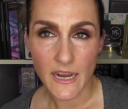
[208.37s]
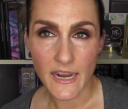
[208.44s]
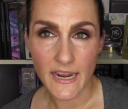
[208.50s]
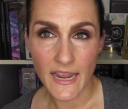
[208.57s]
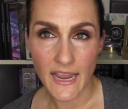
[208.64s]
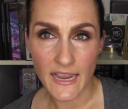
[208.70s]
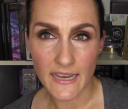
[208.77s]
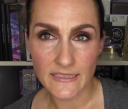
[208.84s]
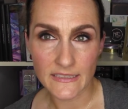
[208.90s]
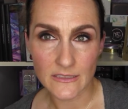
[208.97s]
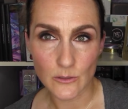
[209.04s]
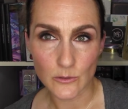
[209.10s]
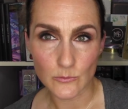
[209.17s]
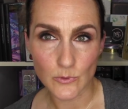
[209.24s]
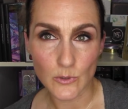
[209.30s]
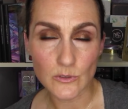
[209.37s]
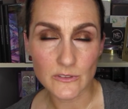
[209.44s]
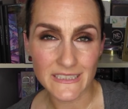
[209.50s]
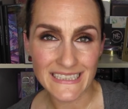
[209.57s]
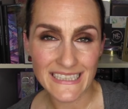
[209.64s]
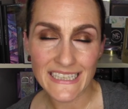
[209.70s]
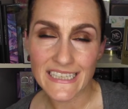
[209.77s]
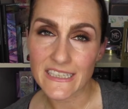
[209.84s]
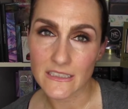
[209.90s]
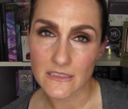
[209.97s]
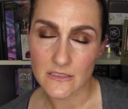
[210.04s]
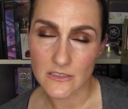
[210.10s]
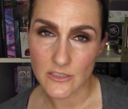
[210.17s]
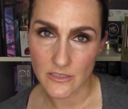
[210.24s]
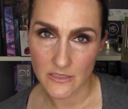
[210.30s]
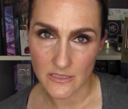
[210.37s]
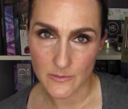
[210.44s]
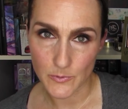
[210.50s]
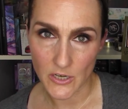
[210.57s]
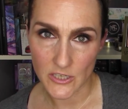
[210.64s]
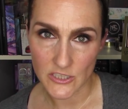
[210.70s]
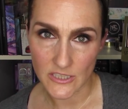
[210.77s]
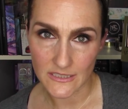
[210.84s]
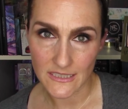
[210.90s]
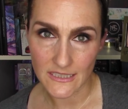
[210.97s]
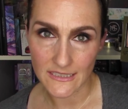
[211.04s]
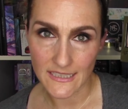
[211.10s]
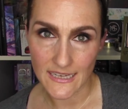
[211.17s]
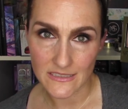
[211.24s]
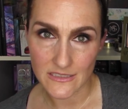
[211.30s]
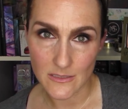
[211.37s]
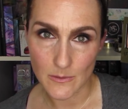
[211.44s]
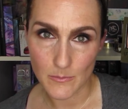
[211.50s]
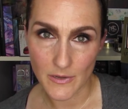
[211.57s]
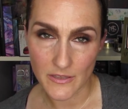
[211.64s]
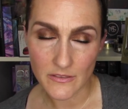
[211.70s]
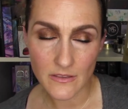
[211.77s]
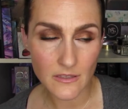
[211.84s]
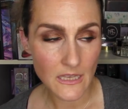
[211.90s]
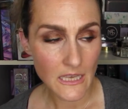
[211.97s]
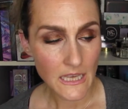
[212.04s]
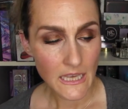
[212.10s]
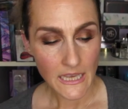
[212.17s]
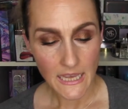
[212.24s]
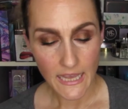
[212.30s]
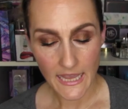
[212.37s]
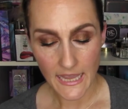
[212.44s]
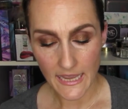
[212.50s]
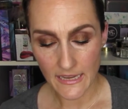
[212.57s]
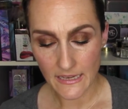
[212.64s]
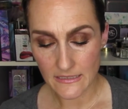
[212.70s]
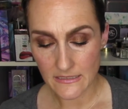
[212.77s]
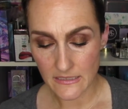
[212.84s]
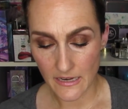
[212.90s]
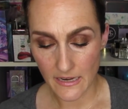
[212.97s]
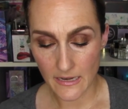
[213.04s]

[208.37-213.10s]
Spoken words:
I added or rolled it in to this project last month, and